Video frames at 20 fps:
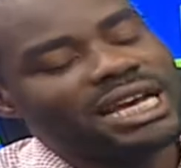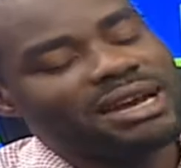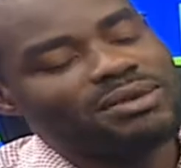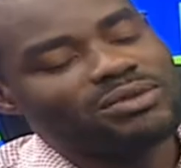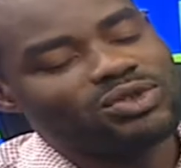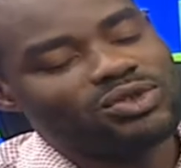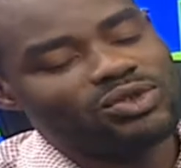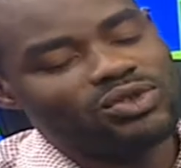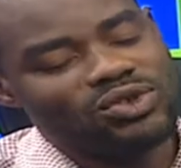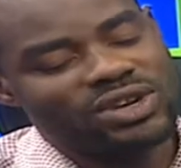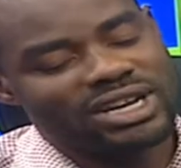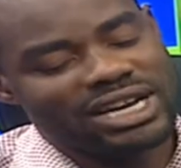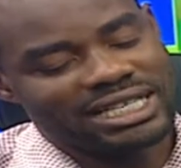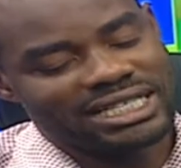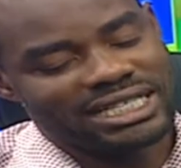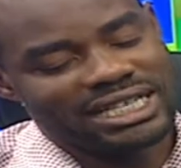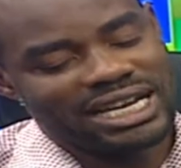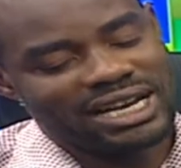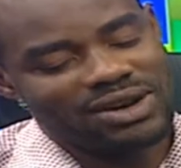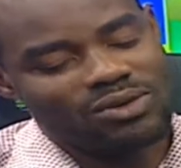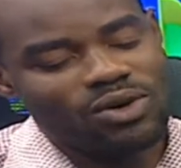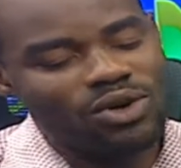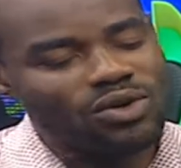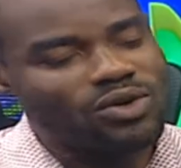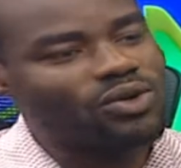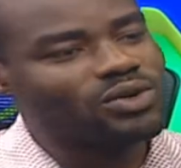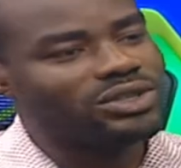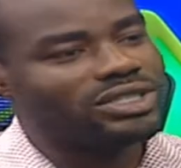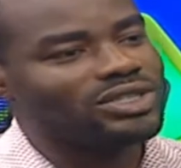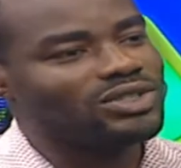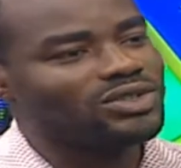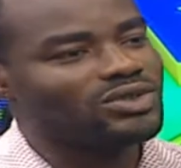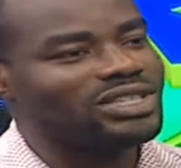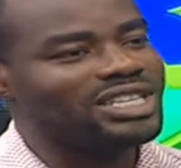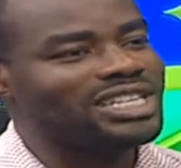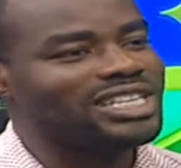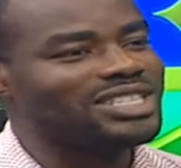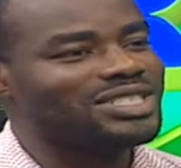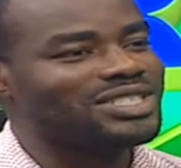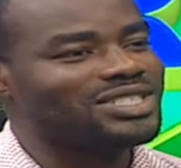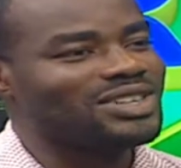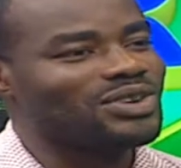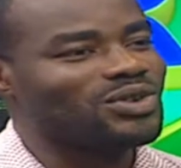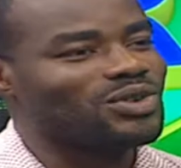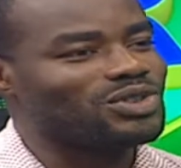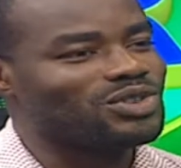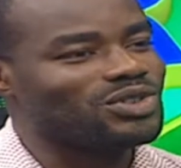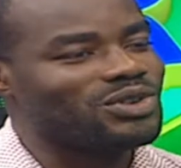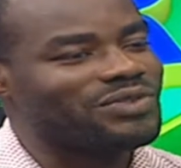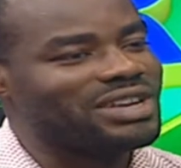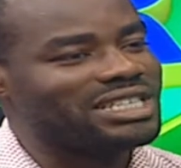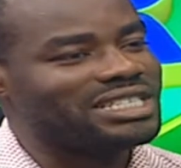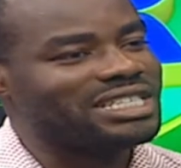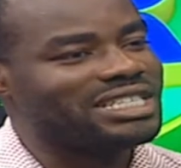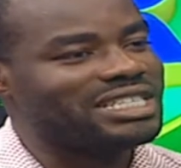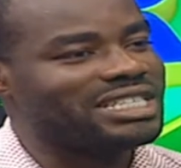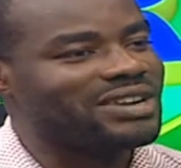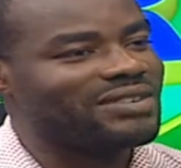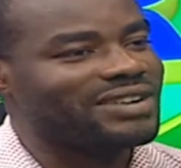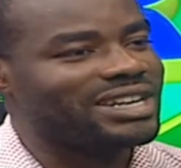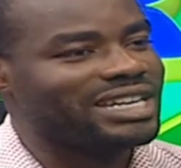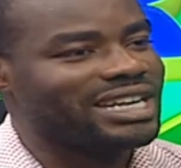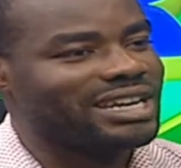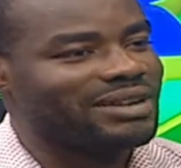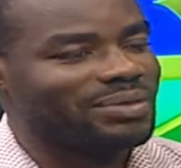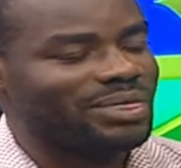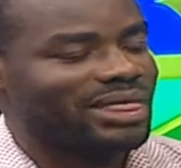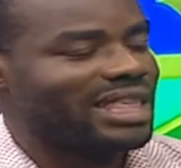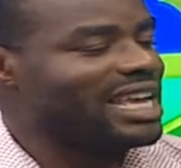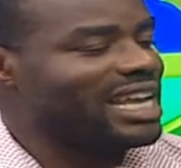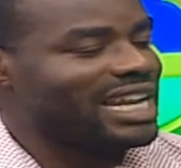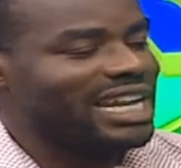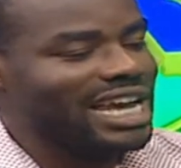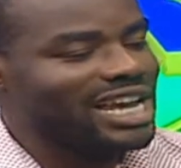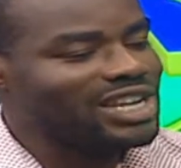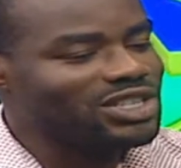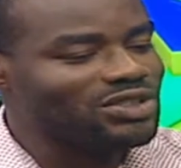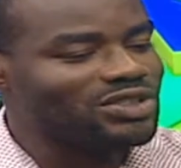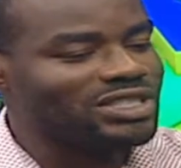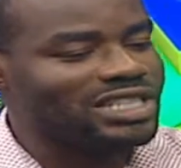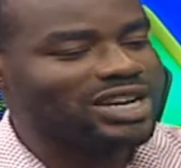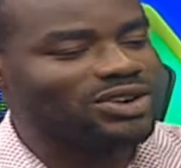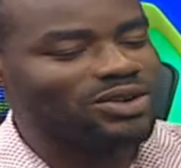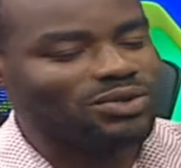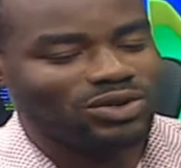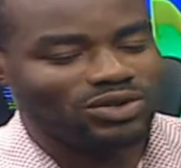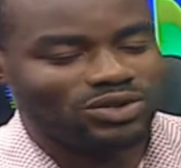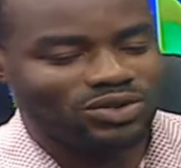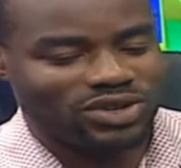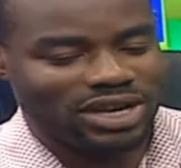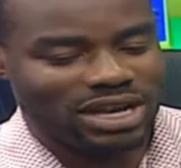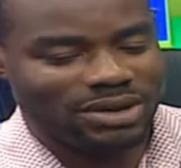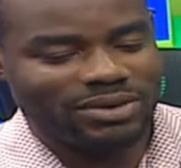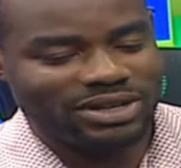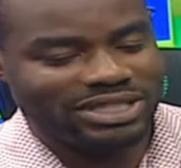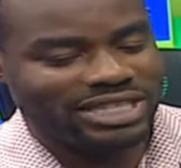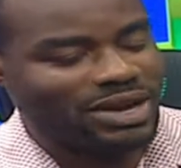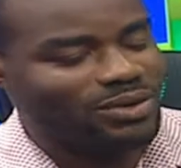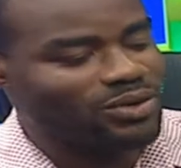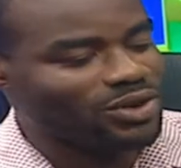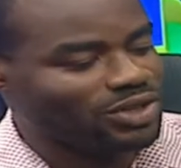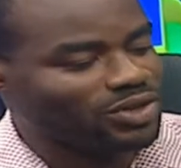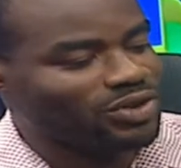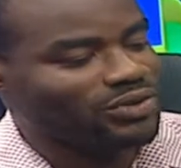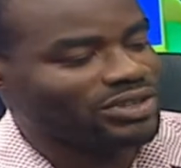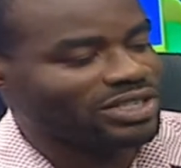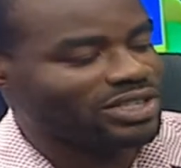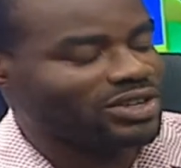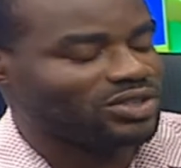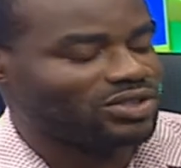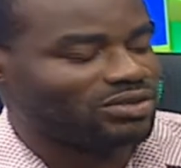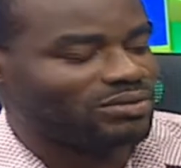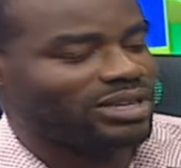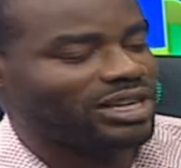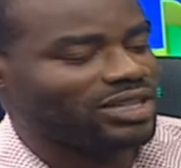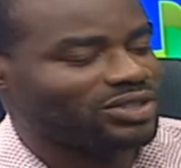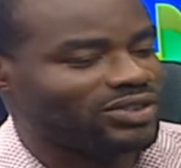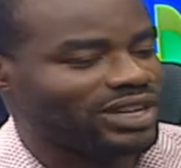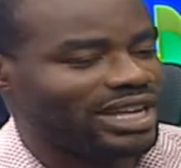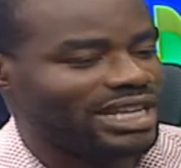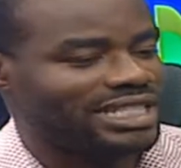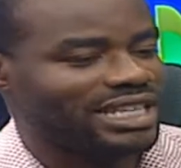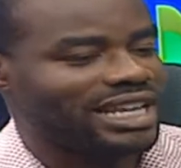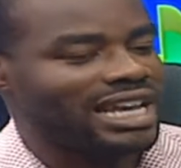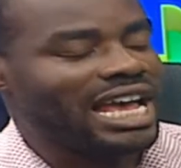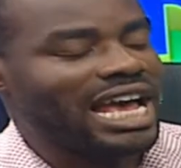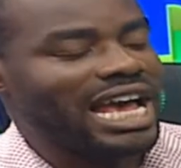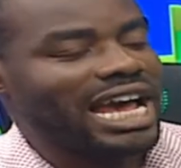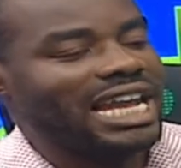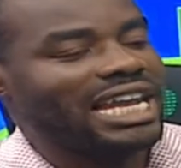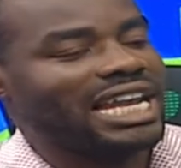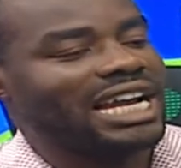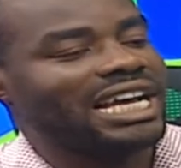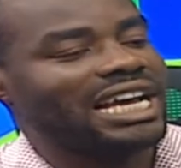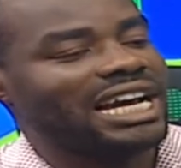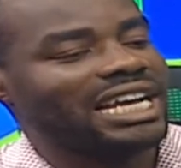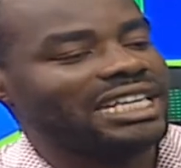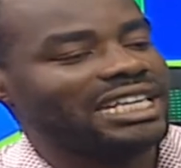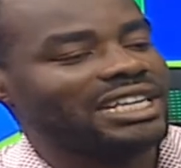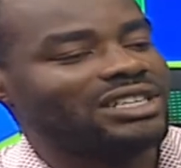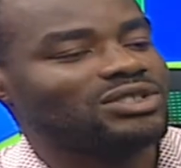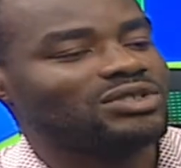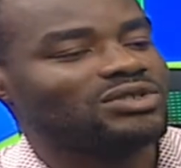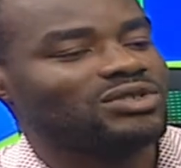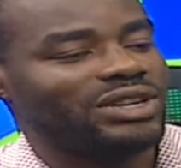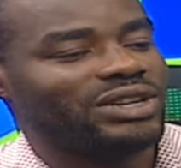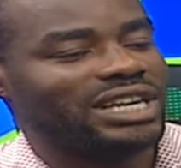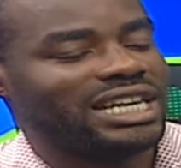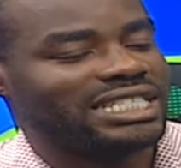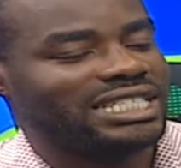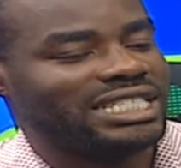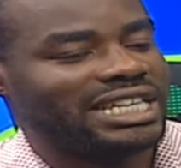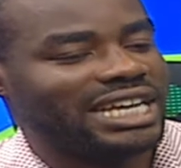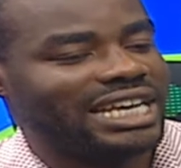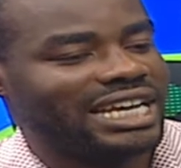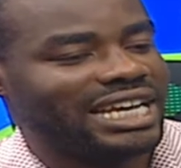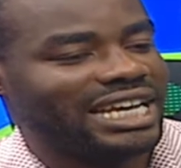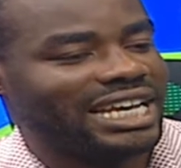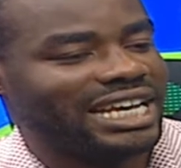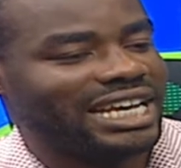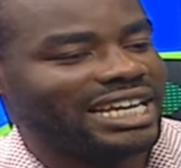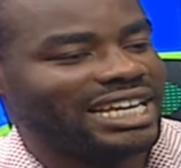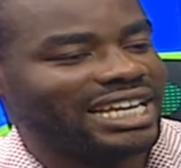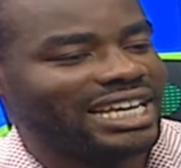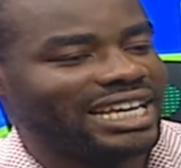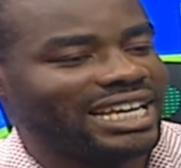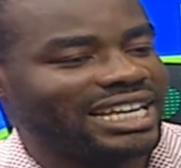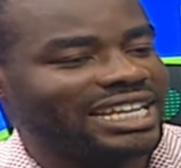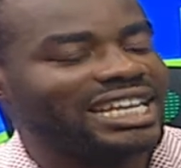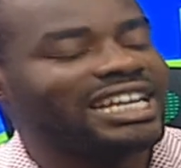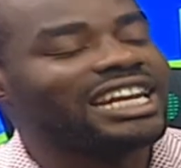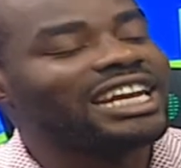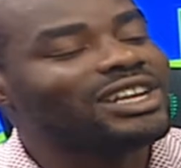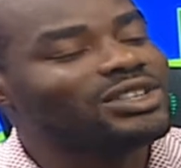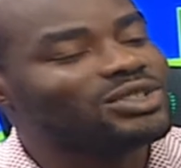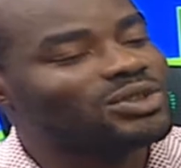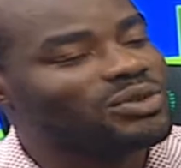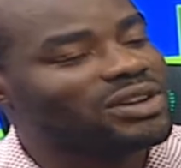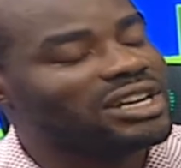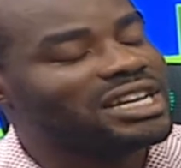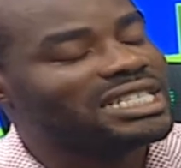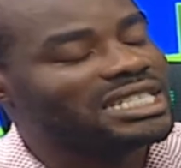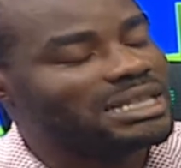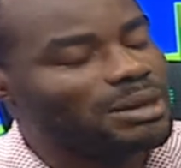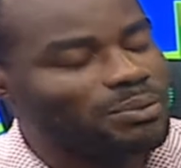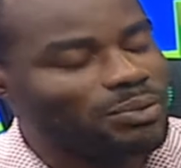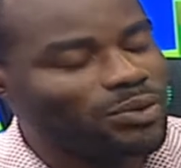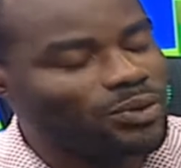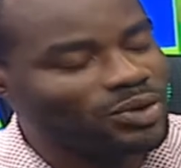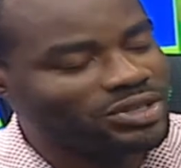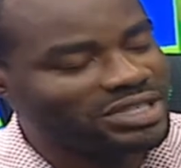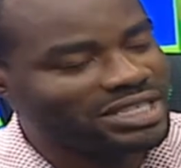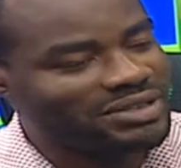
to look at what goes into these controversies here and there. The issues I don't want to talk about. I want officials to be here so that I let Ghanaians know that they need to really support